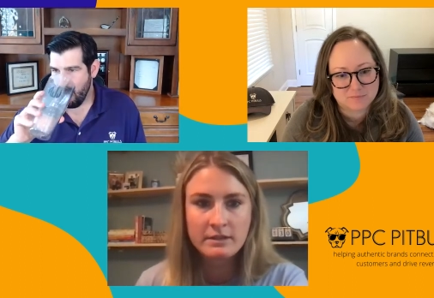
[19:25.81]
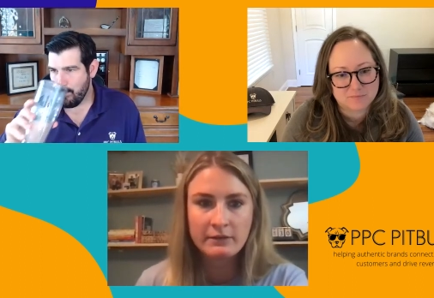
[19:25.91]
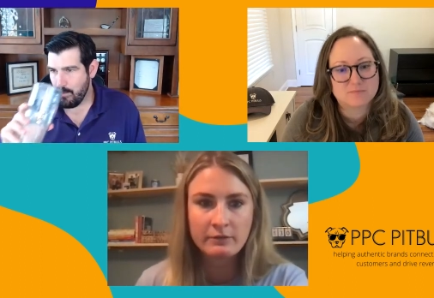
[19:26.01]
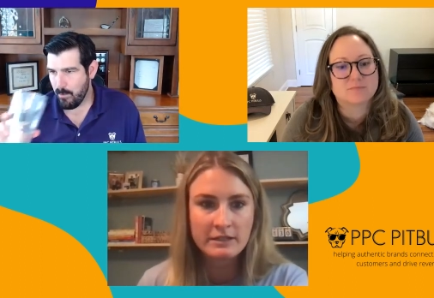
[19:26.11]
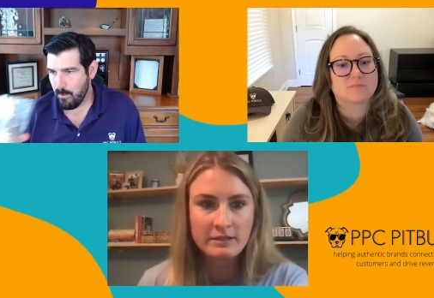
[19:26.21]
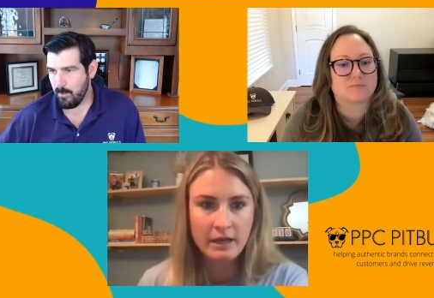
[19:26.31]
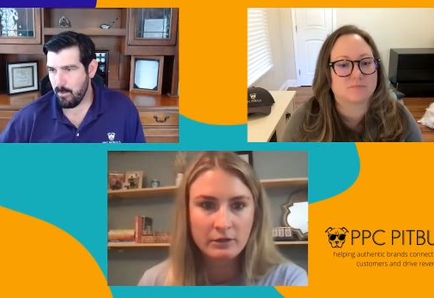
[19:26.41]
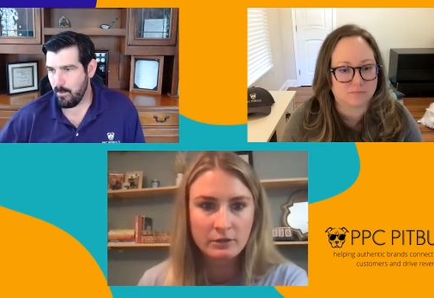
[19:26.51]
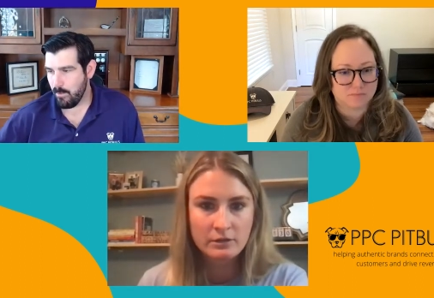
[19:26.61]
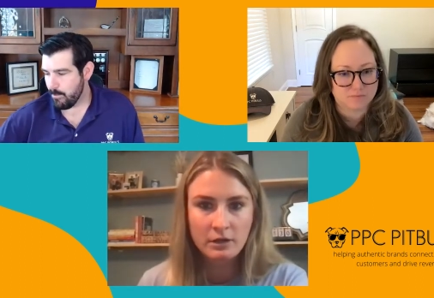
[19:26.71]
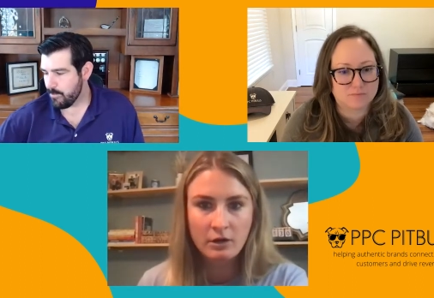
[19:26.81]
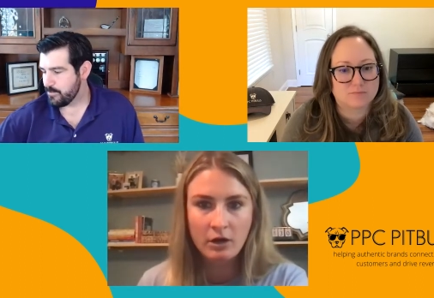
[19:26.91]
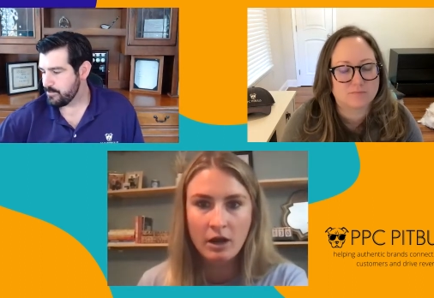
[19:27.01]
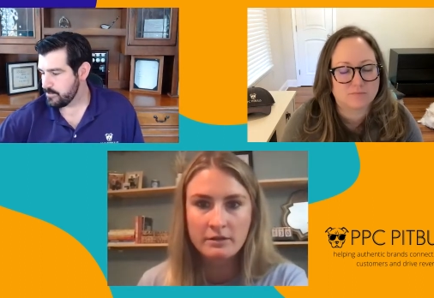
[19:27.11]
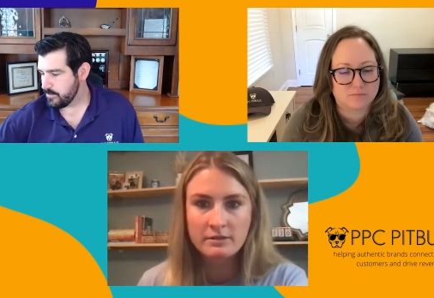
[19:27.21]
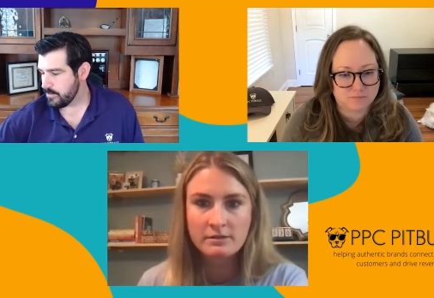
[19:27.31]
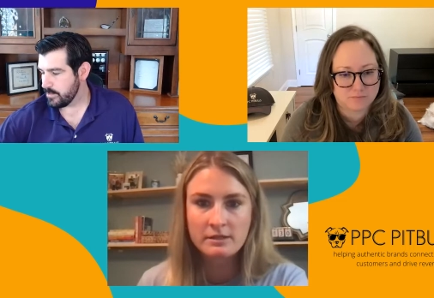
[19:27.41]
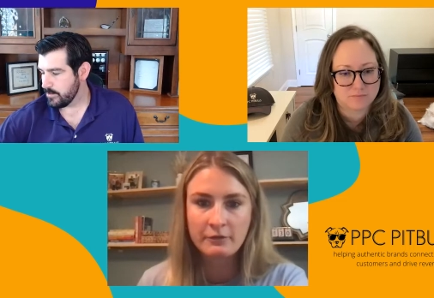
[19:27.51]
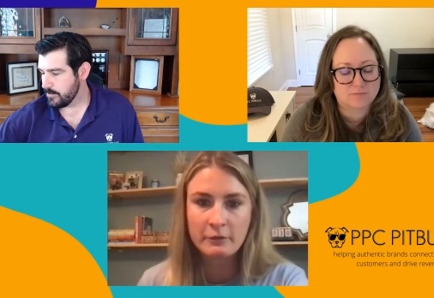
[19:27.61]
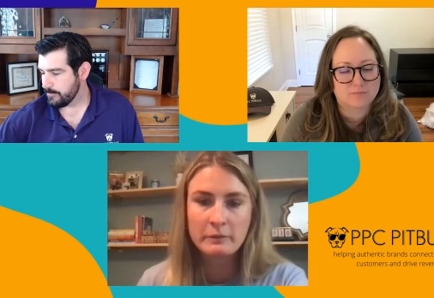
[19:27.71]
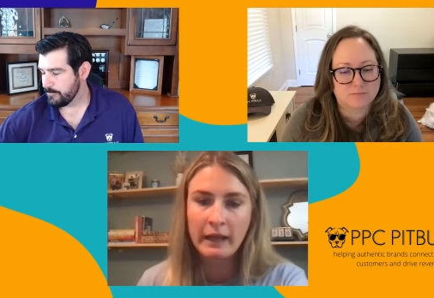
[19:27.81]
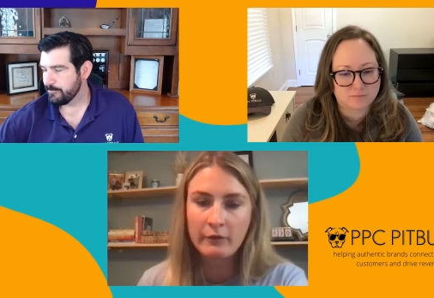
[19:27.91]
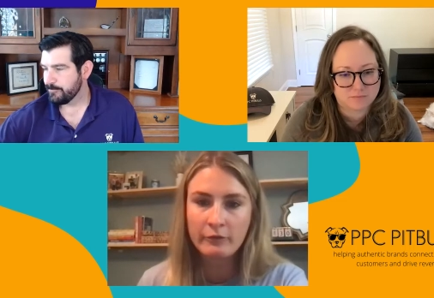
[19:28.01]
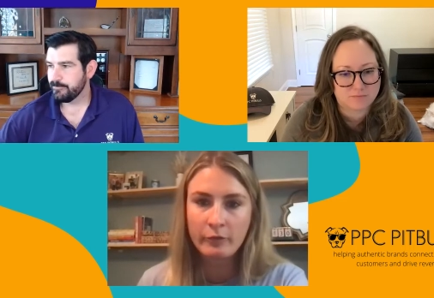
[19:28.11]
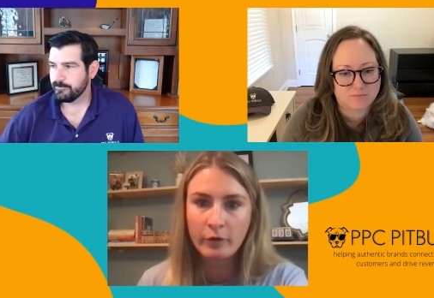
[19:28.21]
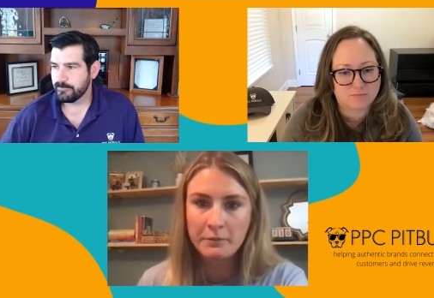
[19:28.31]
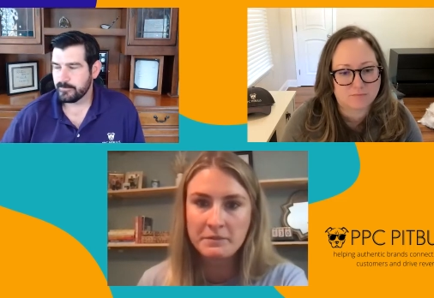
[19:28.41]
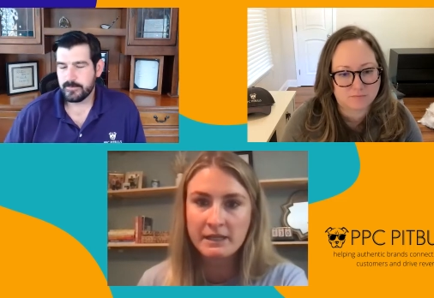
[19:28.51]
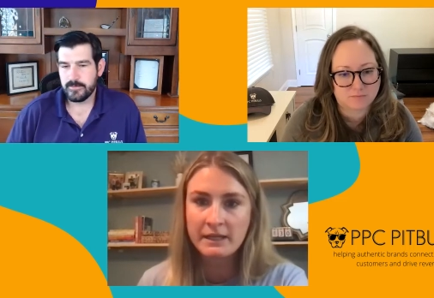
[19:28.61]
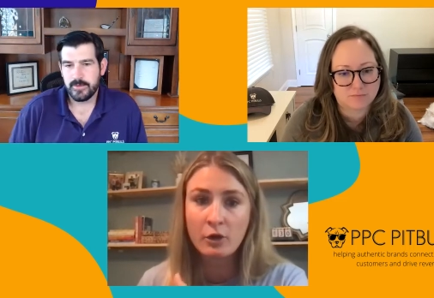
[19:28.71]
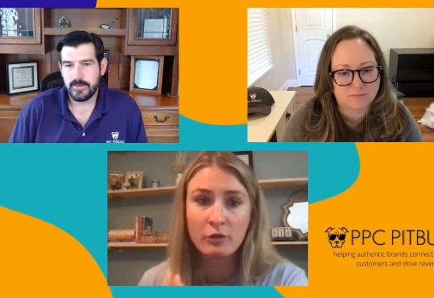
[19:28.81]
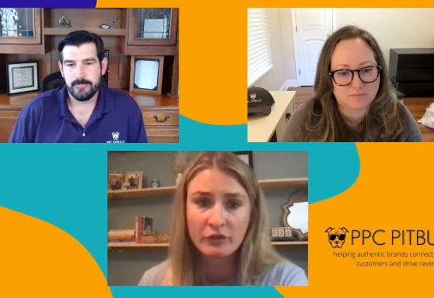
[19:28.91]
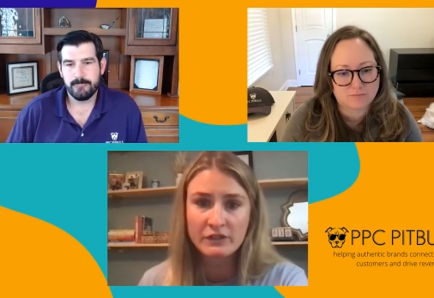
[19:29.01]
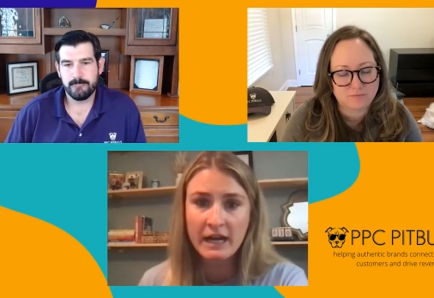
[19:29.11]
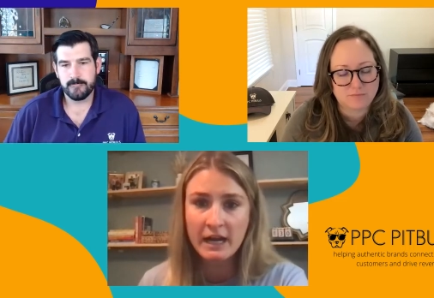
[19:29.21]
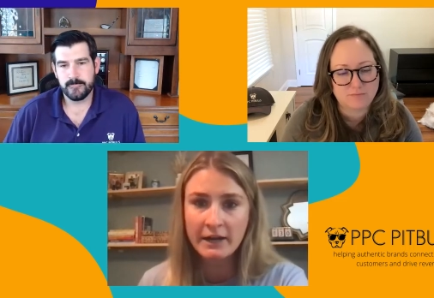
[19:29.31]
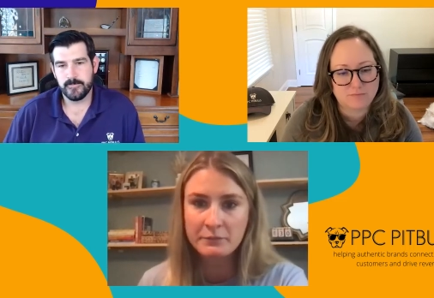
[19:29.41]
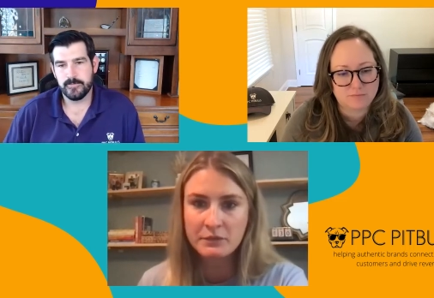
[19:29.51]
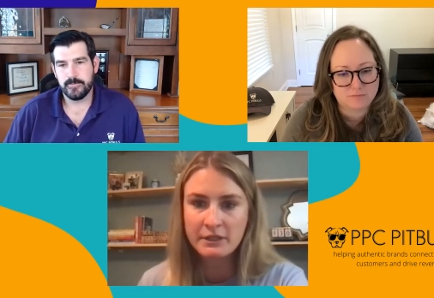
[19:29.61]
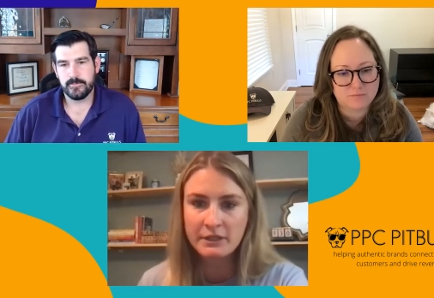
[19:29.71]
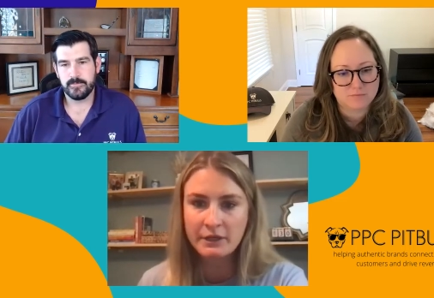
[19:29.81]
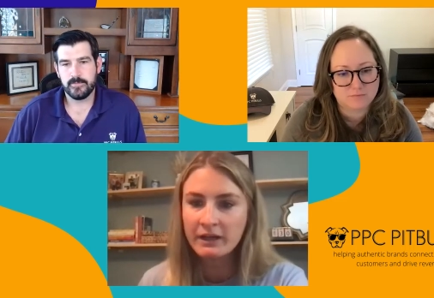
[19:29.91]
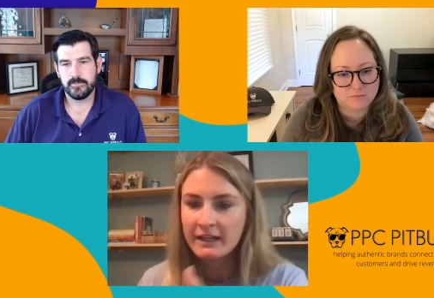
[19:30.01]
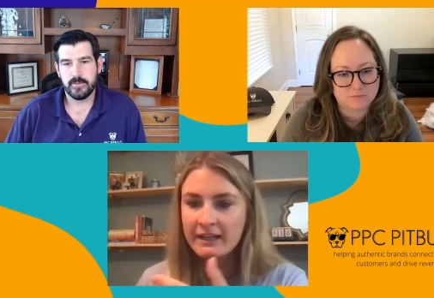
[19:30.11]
Speaker 1: and recycled across different platforms and over time. So